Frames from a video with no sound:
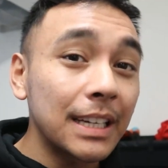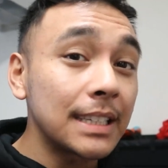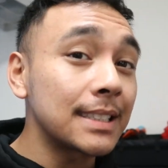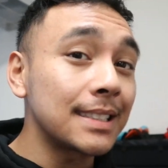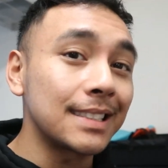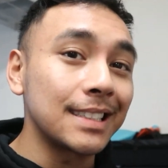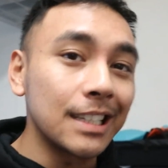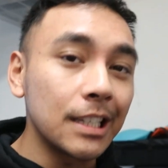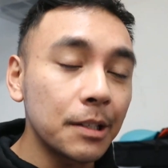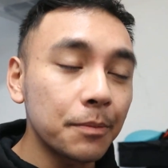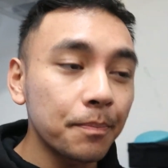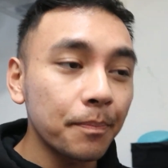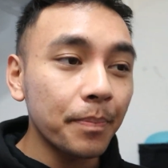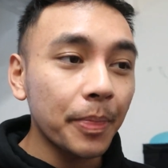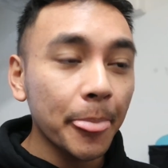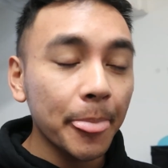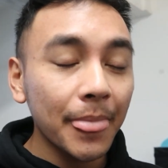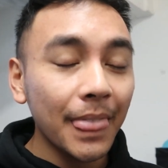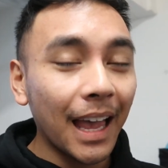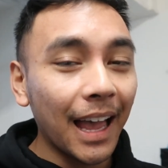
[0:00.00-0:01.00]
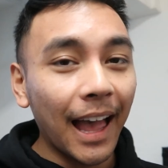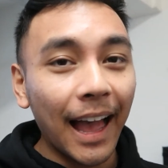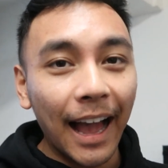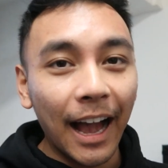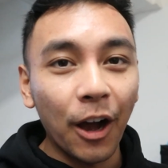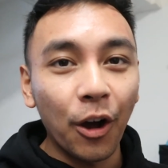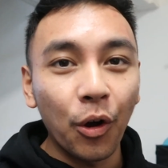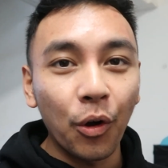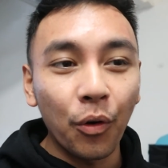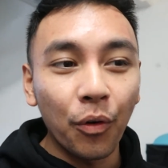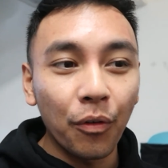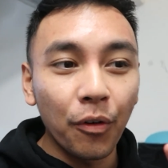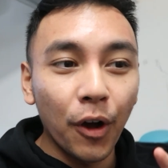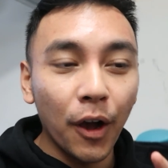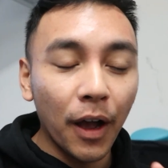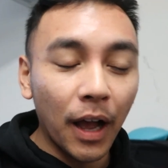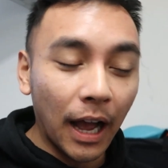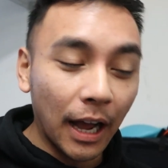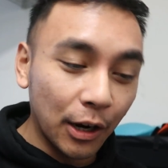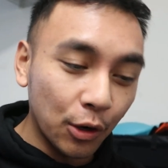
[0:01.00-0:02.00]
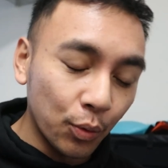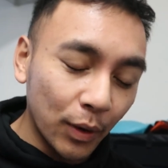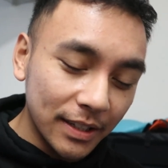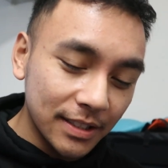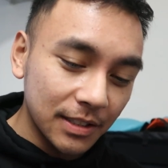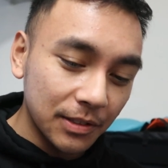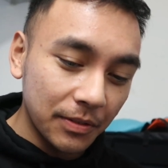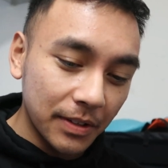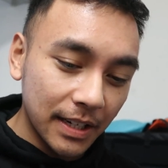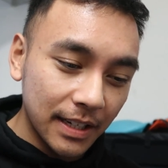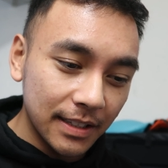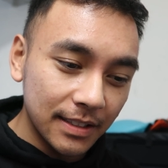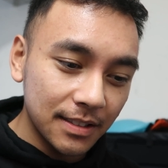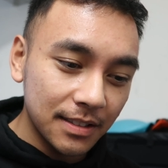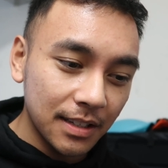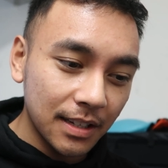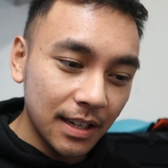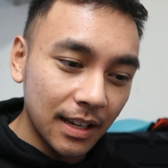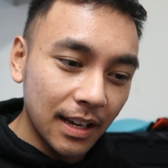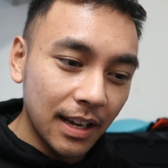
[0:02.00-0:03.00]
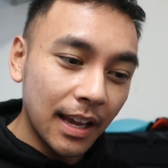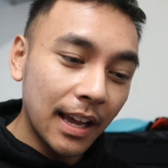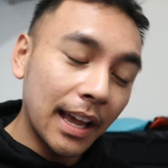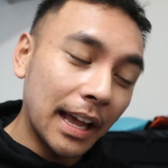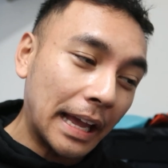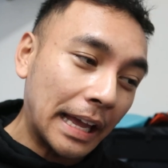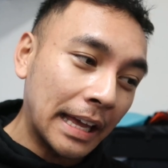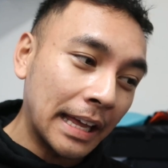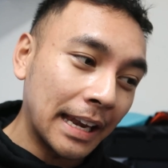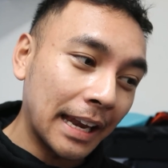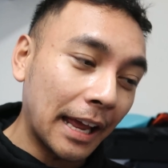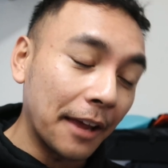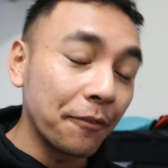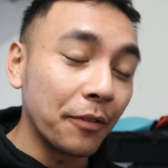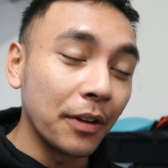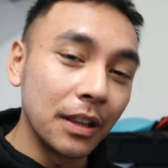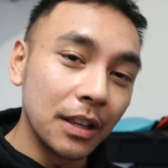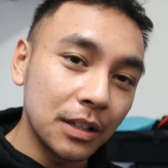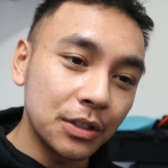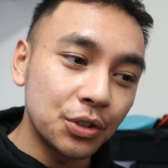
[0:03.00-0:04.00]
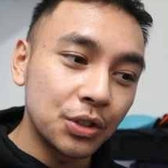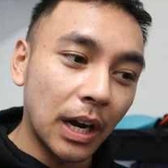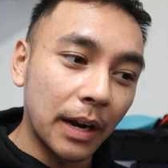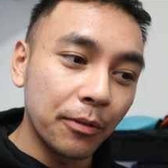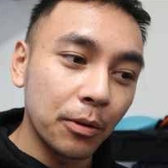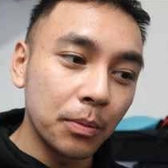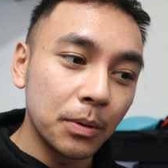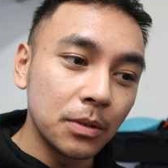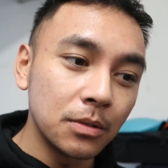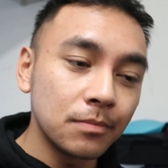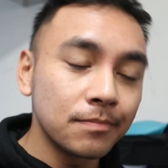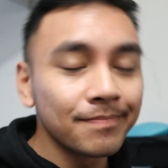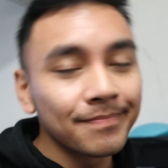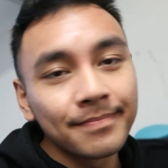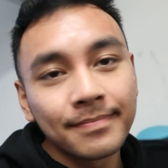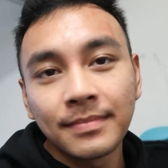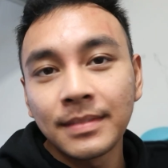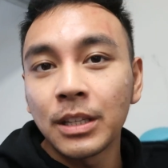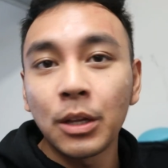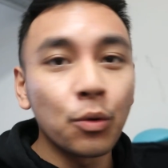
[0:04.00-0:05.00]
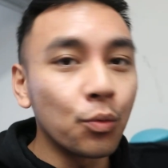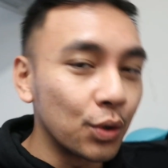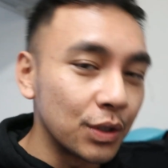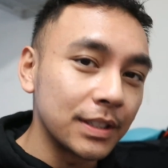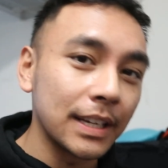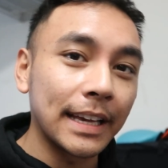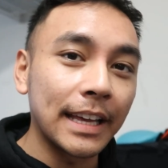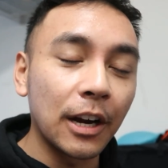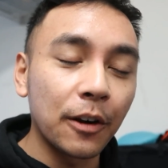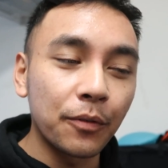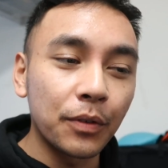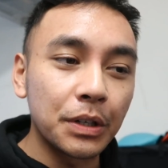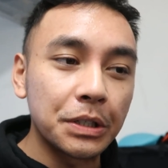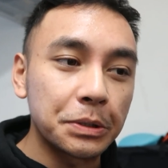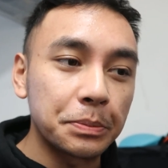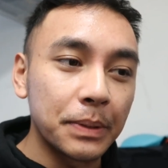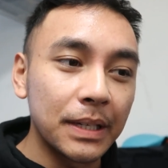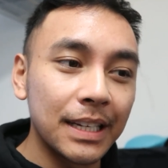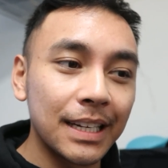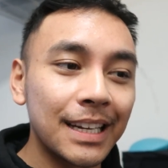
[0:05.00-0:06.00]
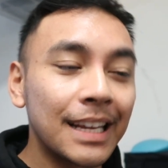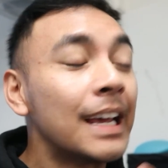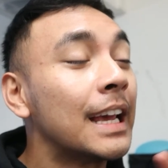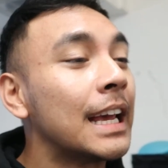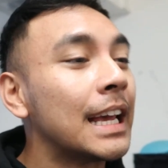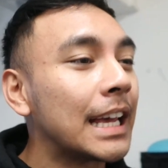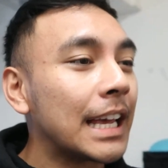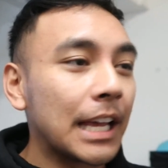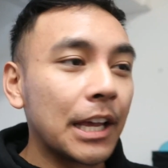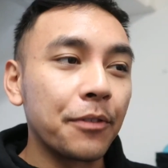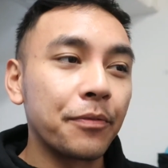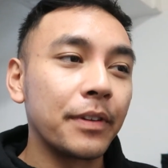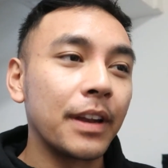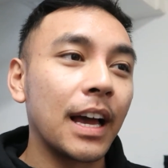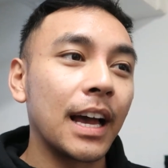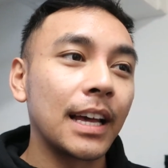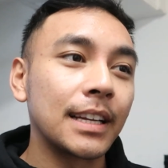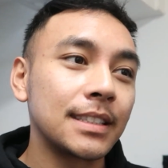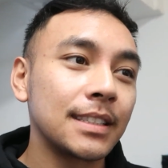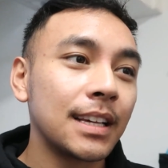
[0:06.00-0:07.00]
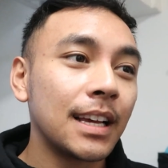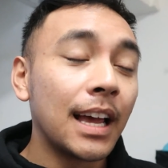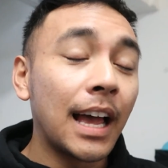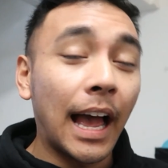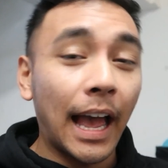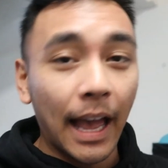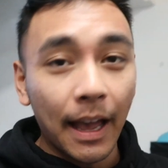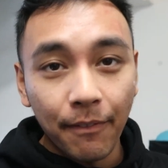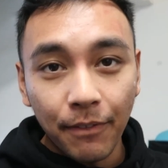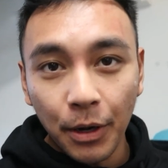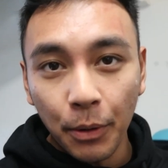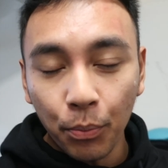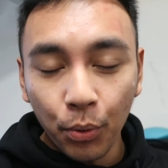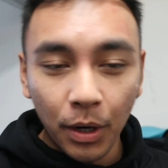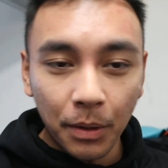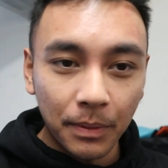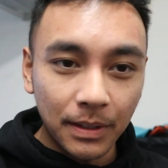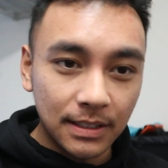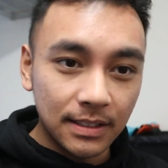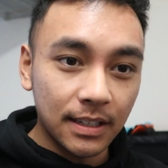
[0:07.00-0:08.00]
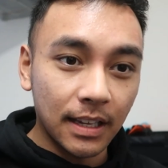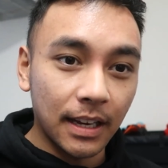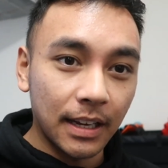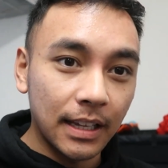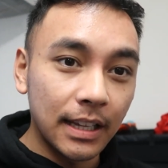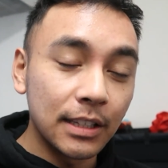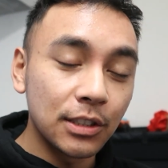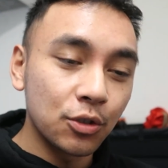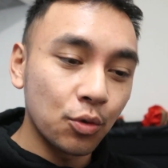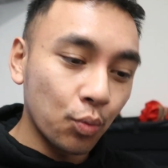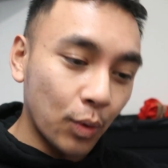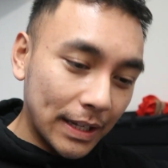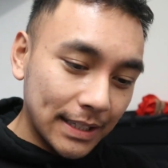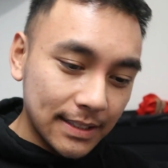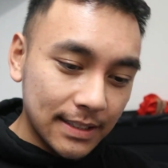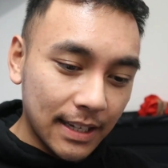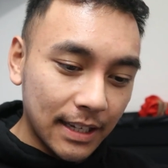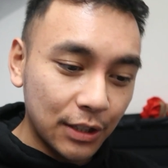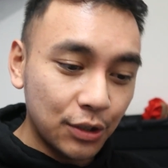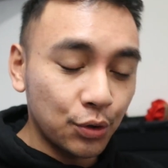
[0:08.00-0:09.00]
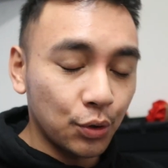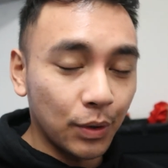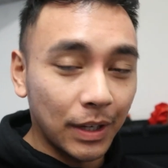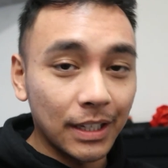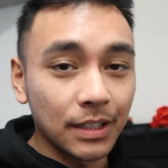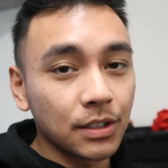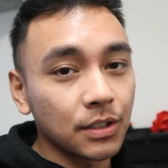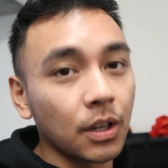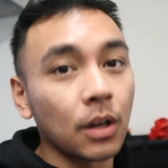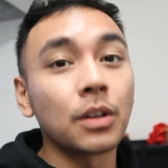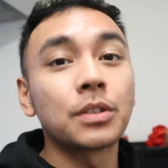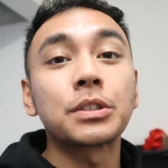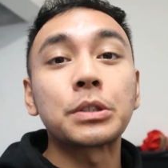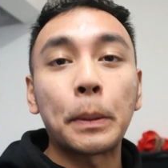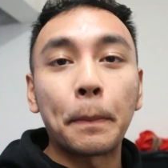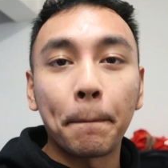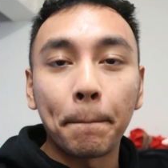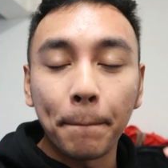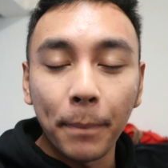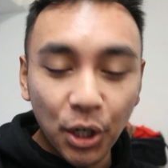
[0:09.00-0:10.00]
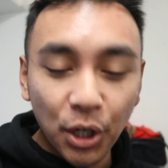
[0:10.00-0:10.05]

gonna see how aggressive it is, and if it looks drivable, we'll take it out for a spin. If not, I have an appointment set this Wednesday to install some